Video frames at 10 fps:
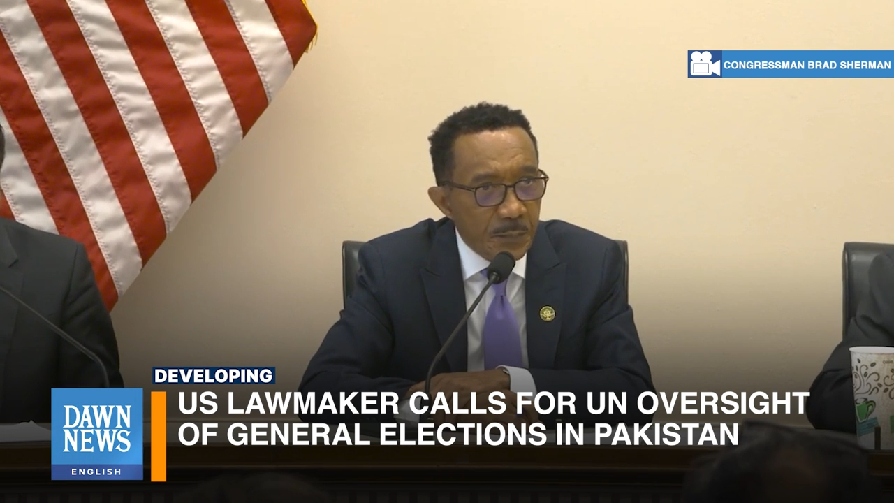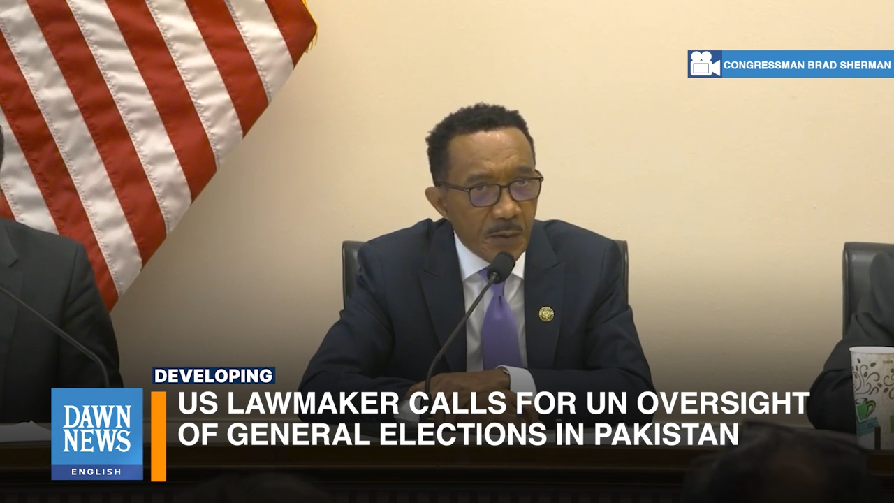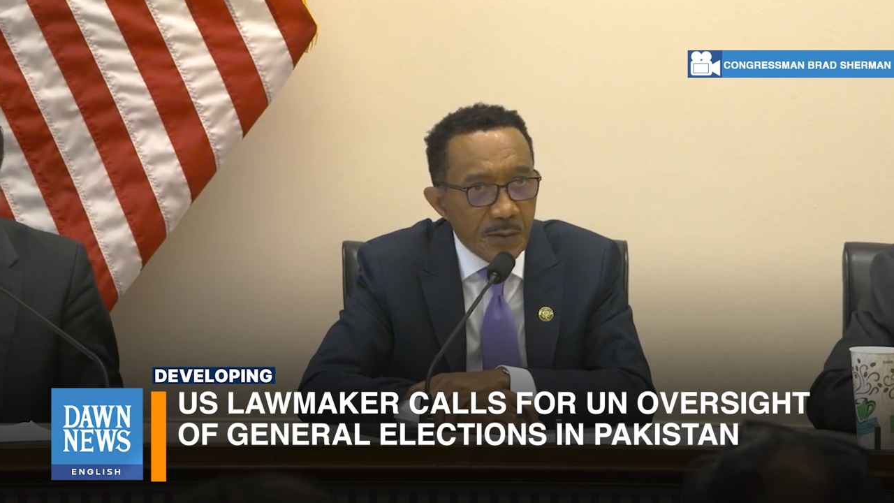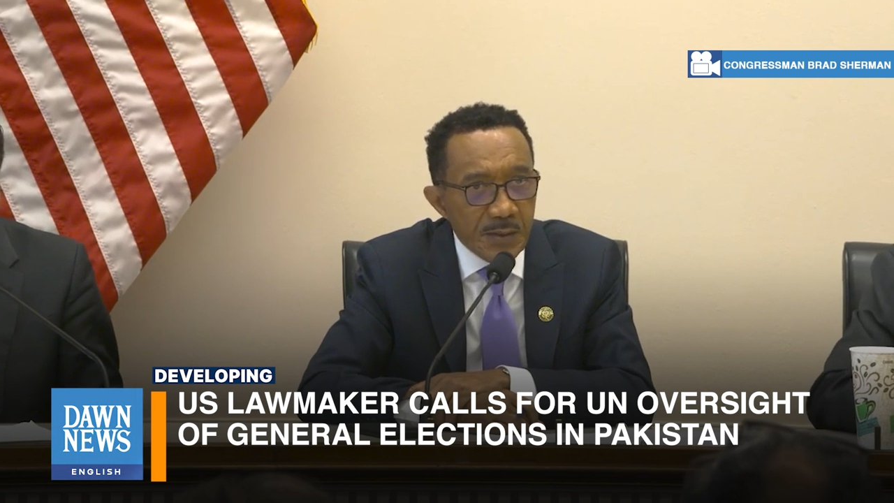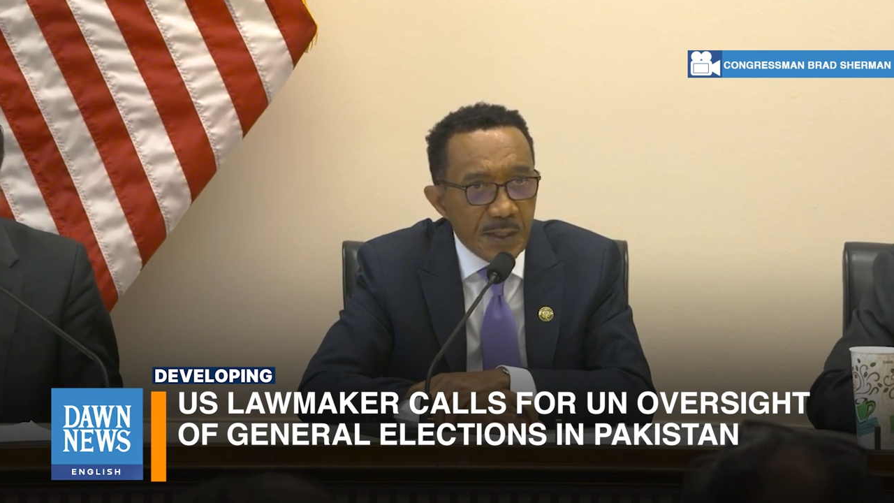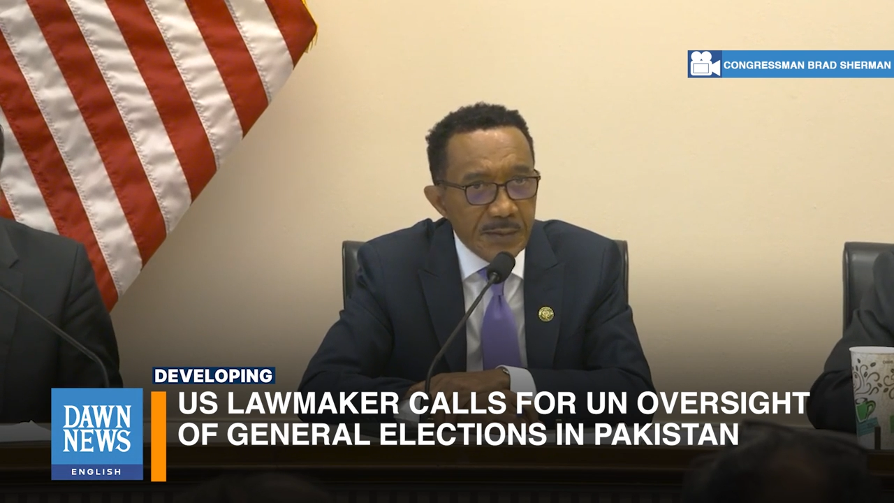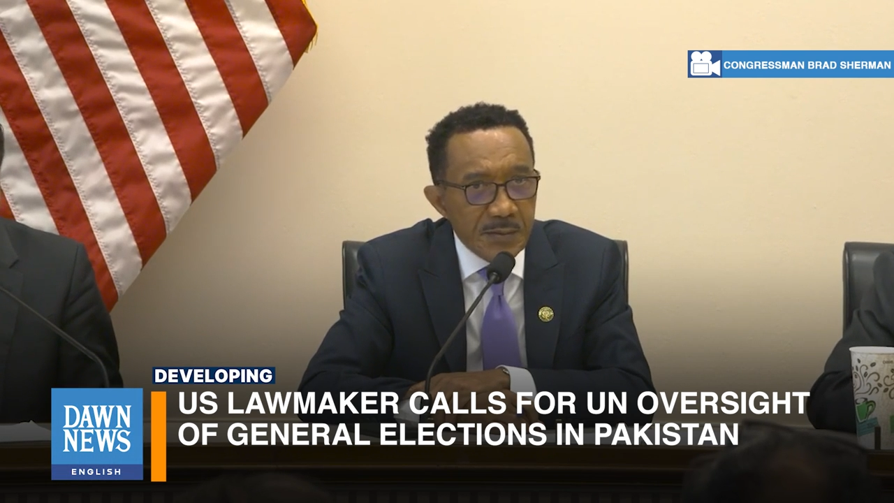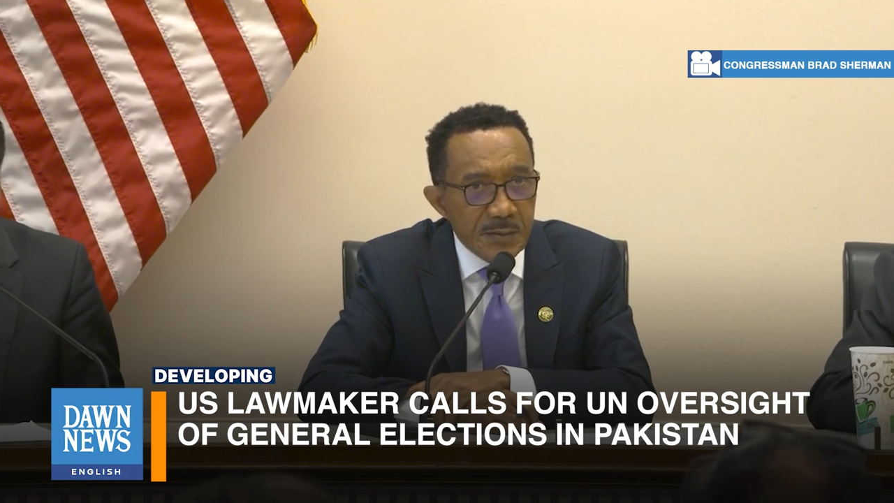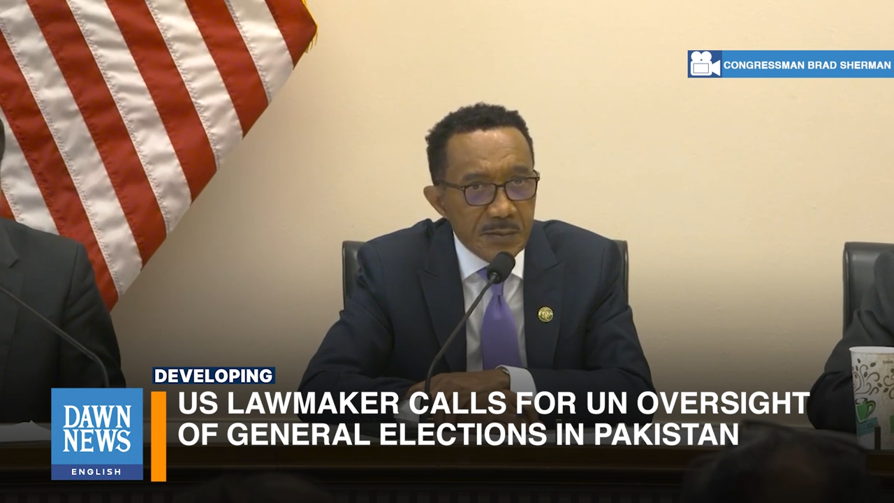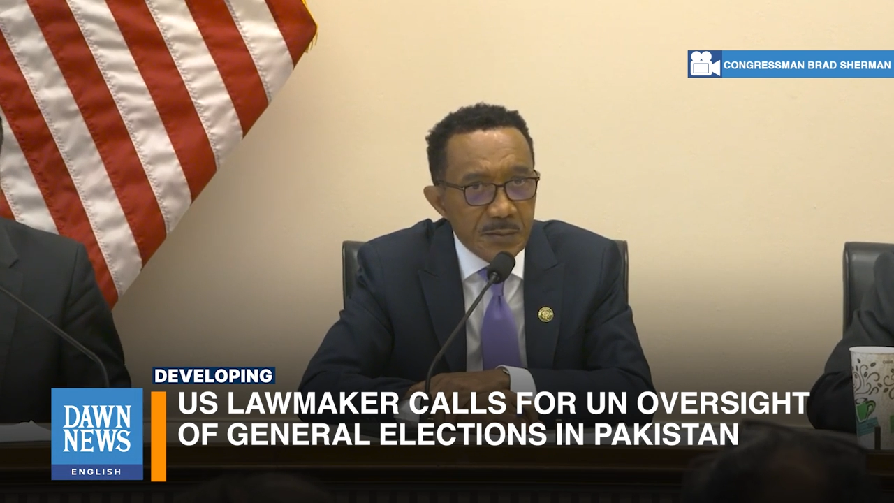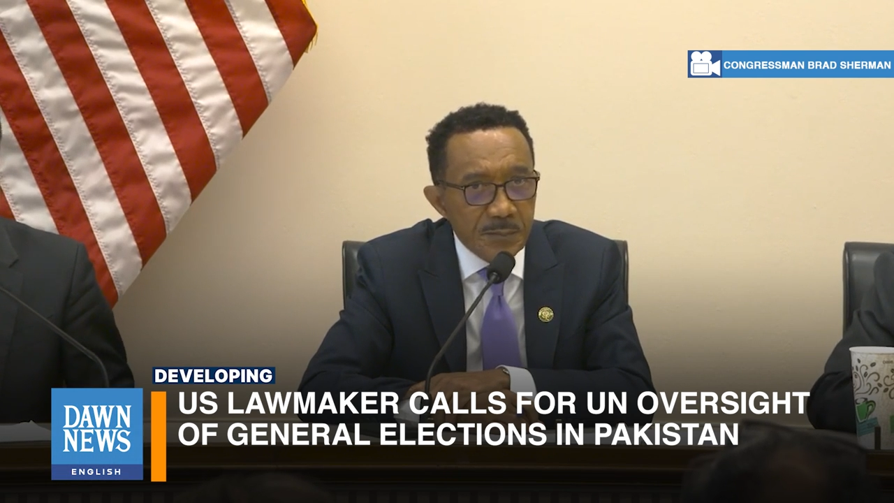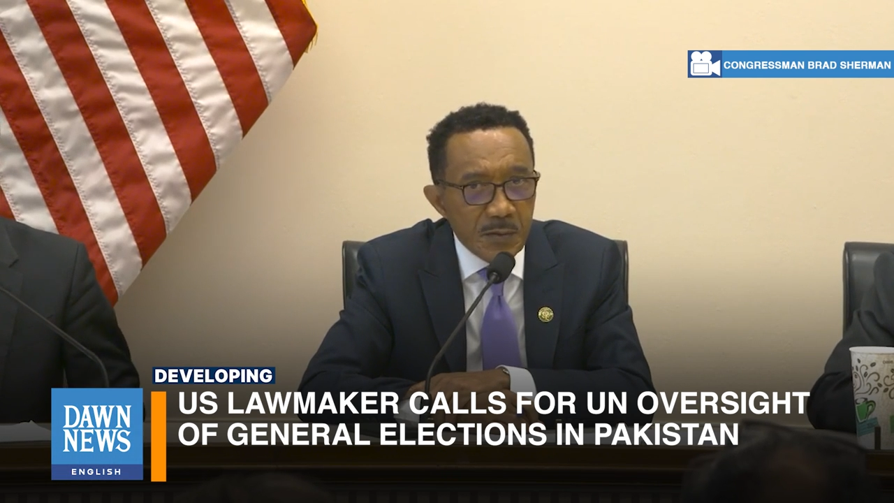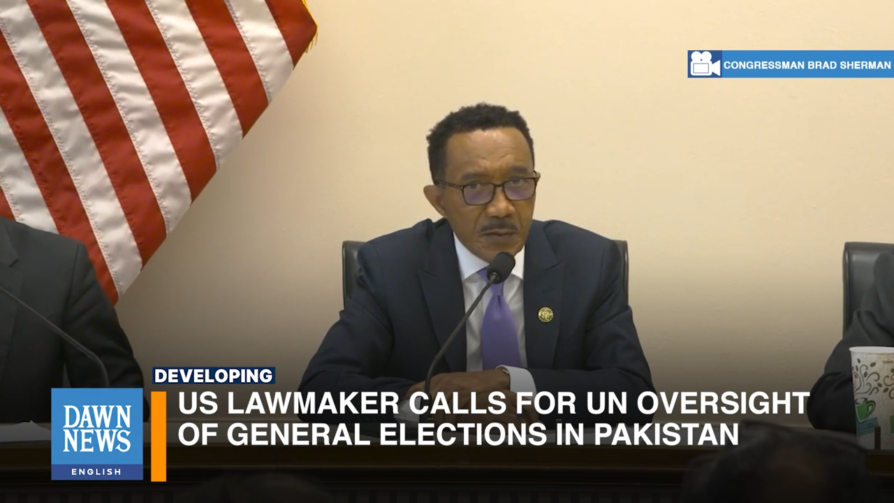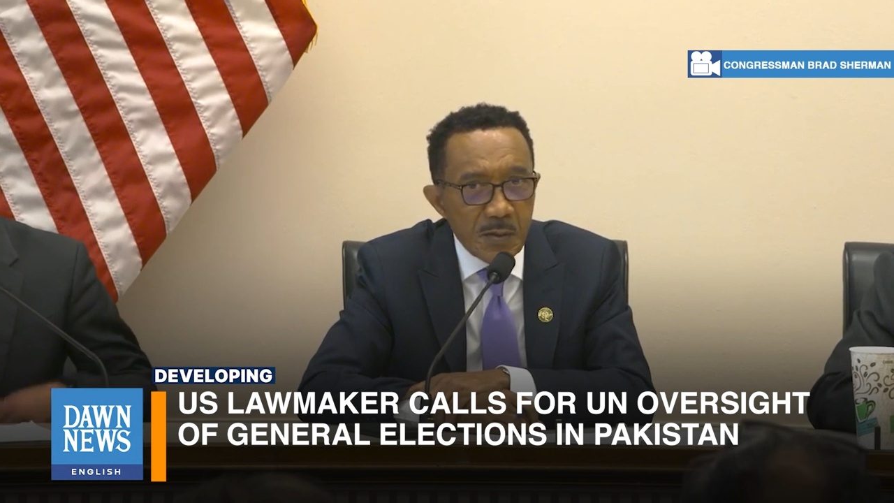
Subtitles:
apartheid system